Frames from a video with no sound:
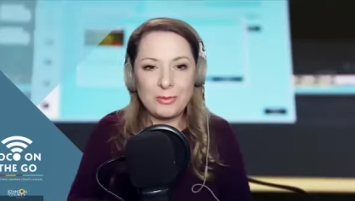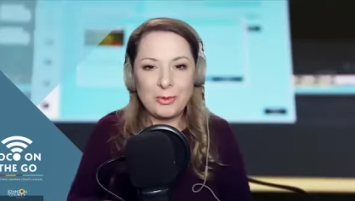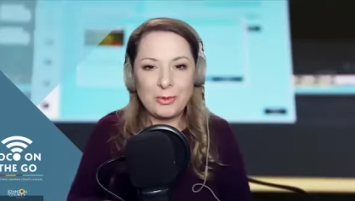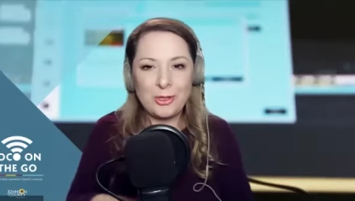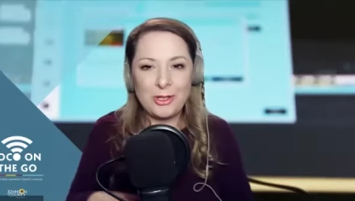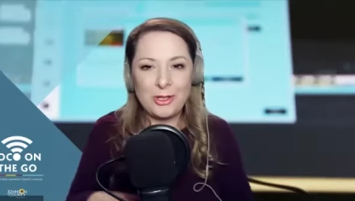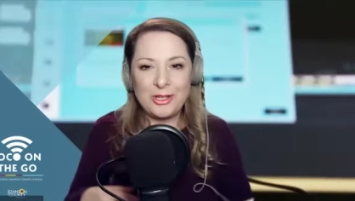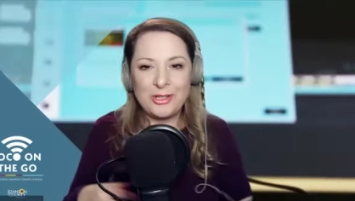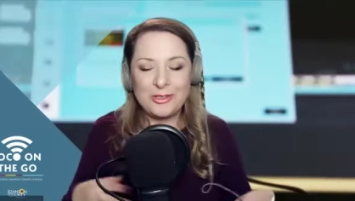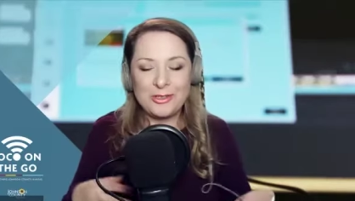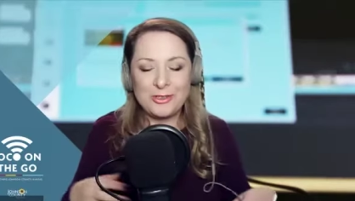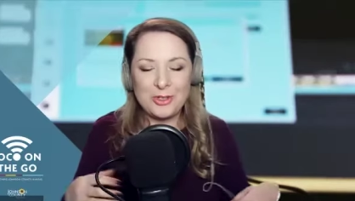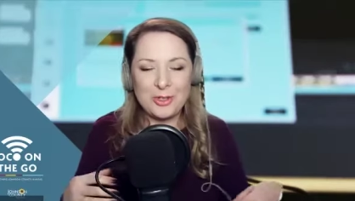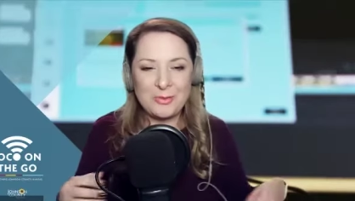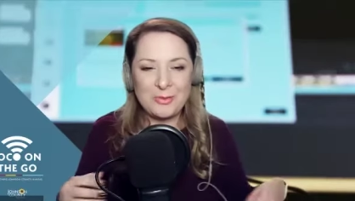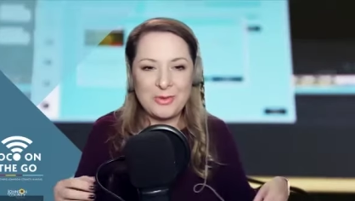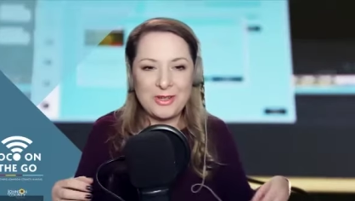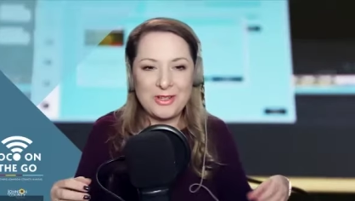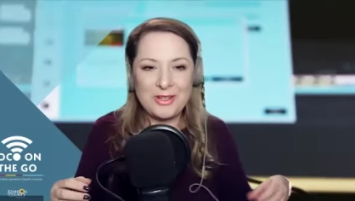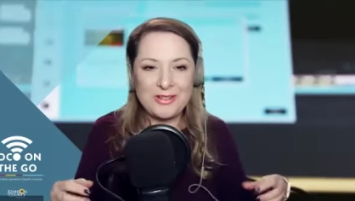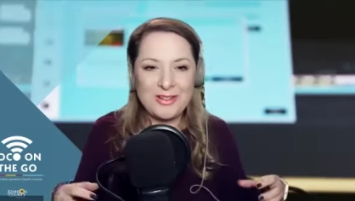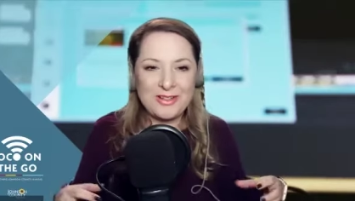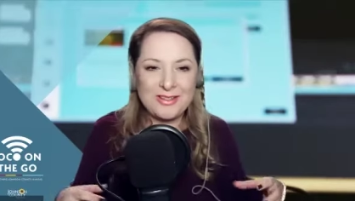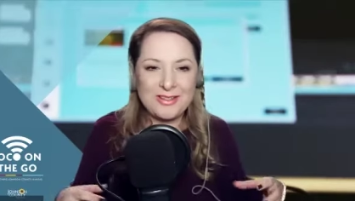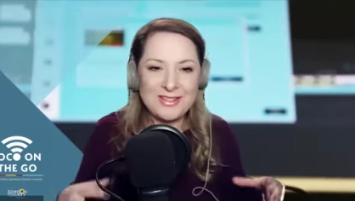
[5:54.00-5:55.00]
pretty
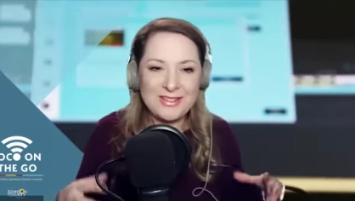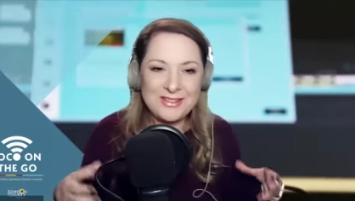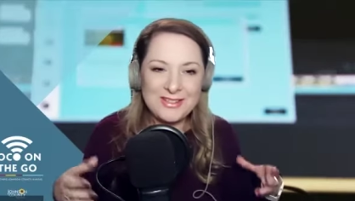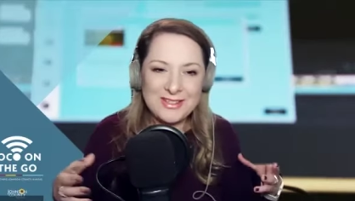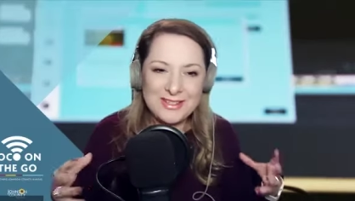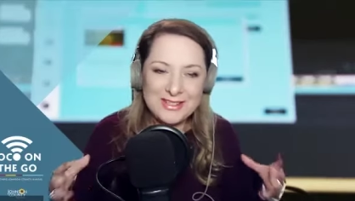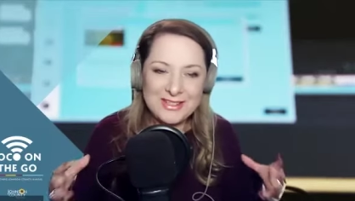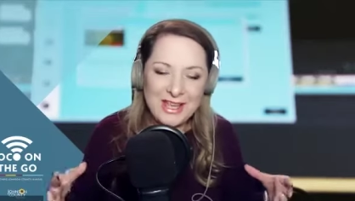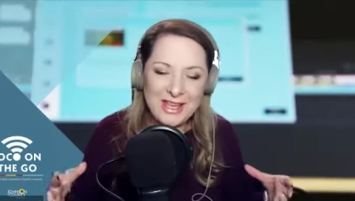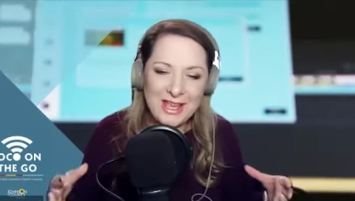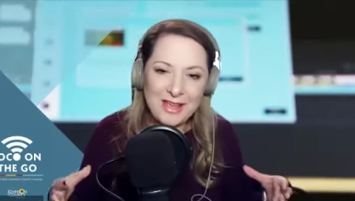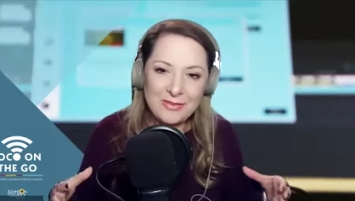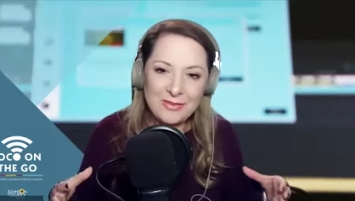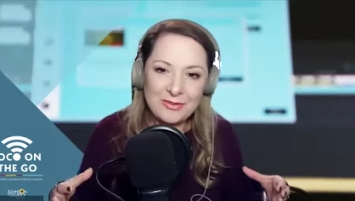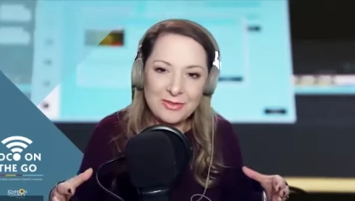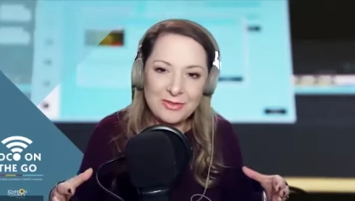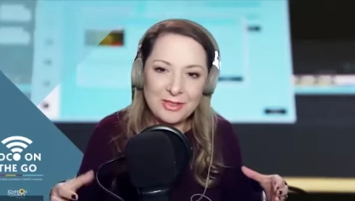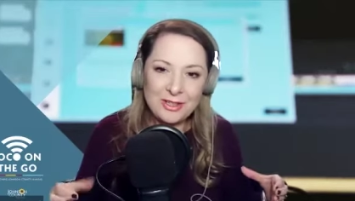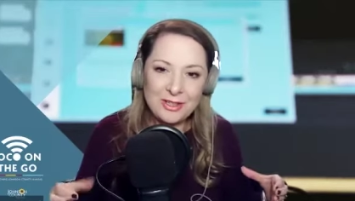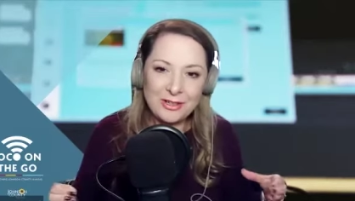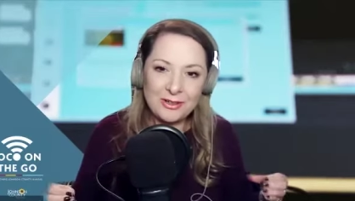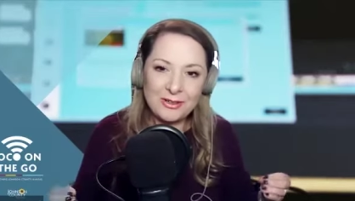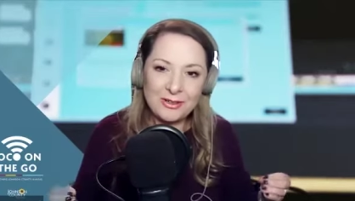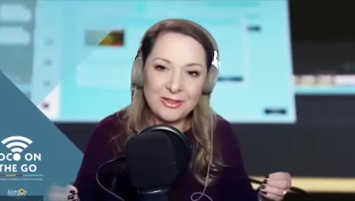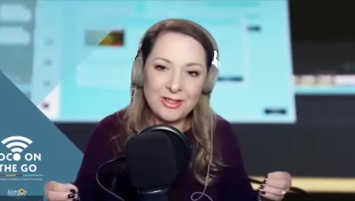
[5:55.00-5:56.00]
tremendous staff
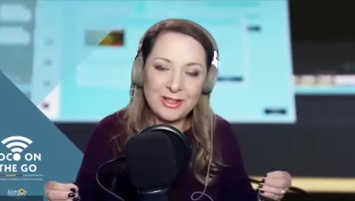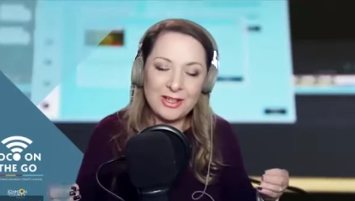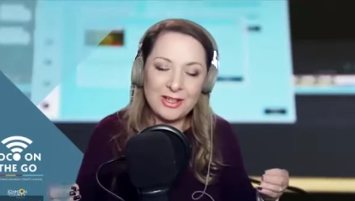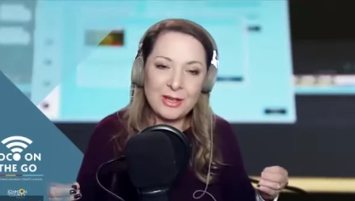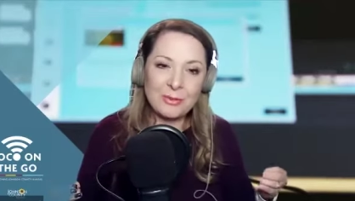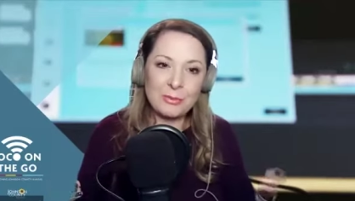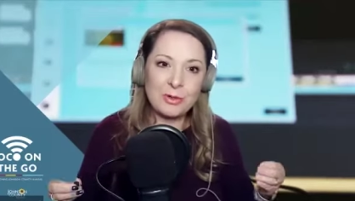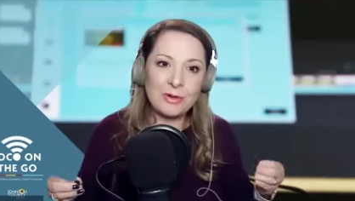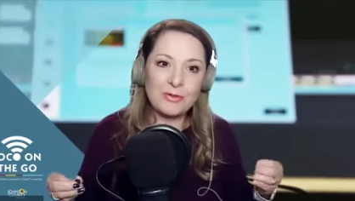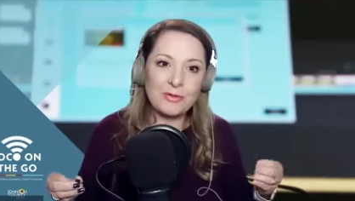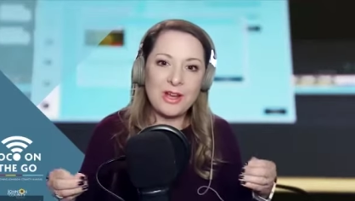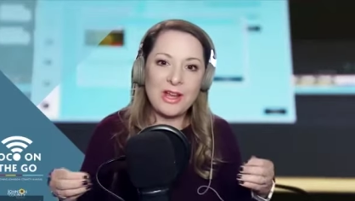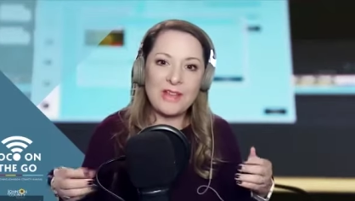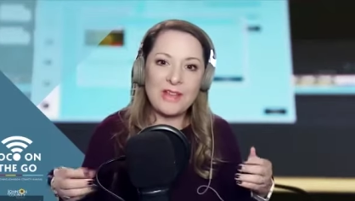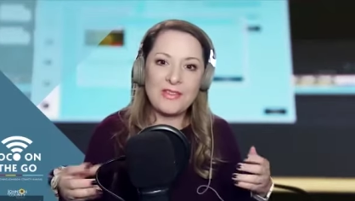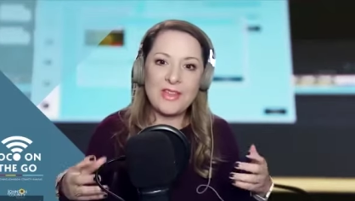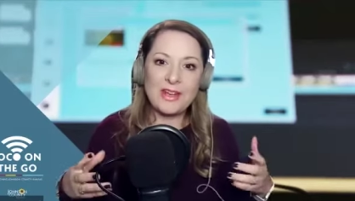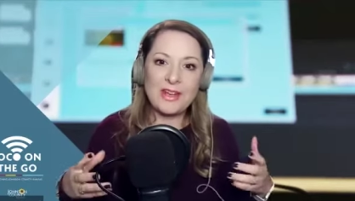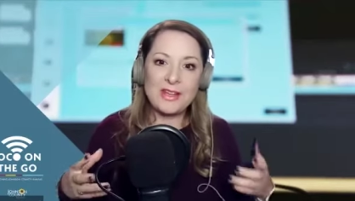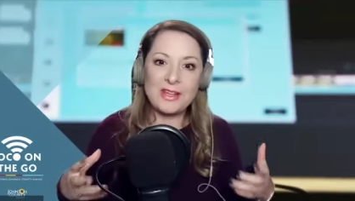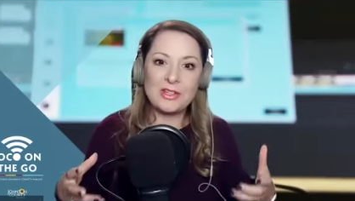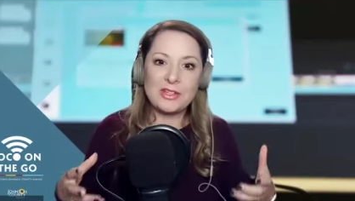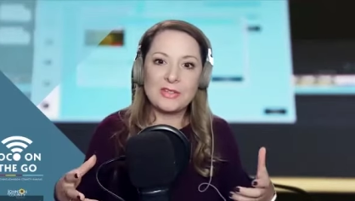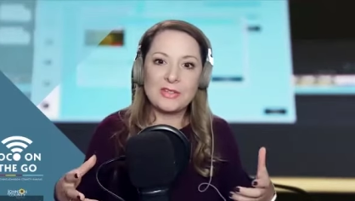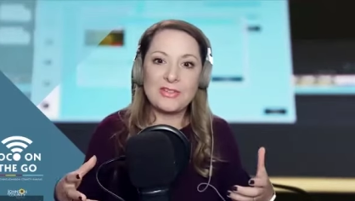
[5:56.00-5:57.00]
there that can provide that
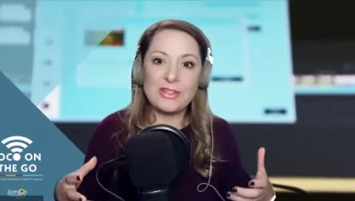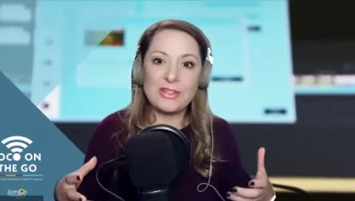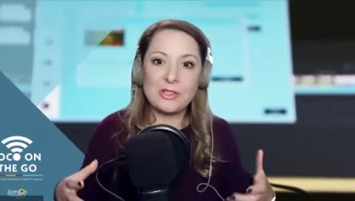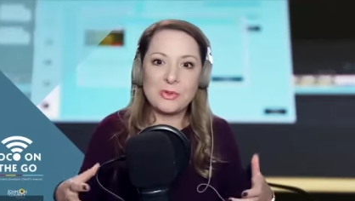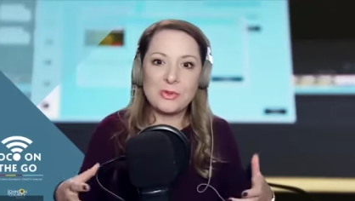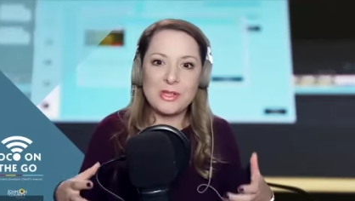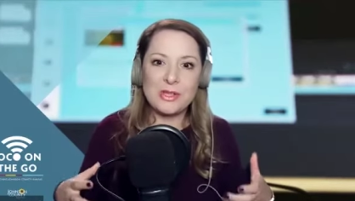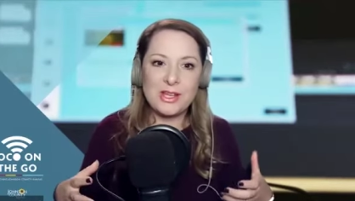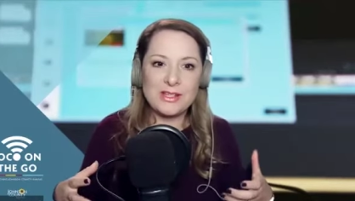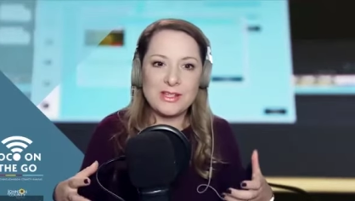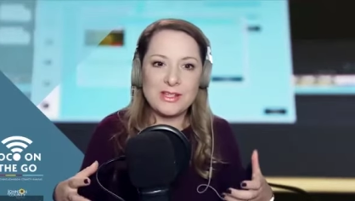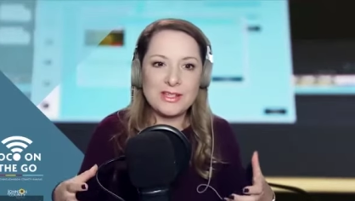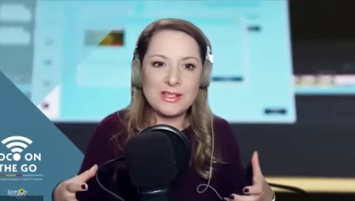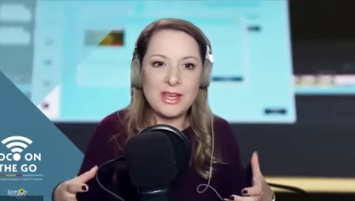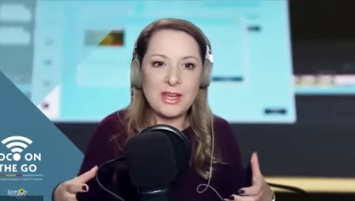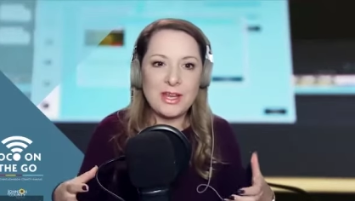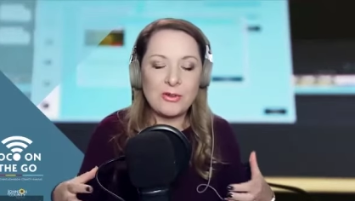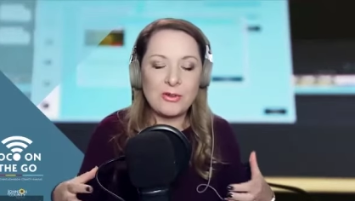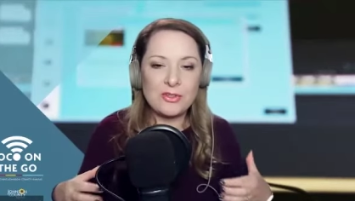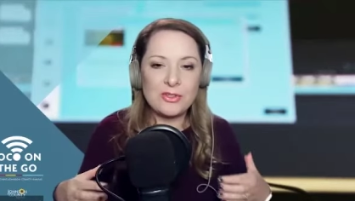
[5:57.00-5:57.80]
individualized care.